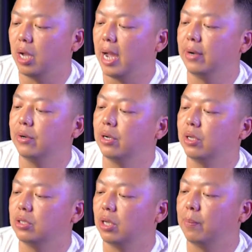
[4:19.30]
and
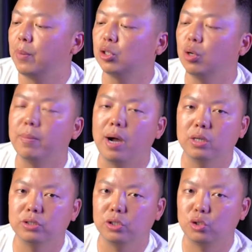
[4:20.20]
the motor
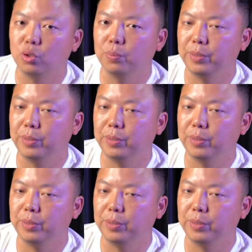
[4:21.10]
mount to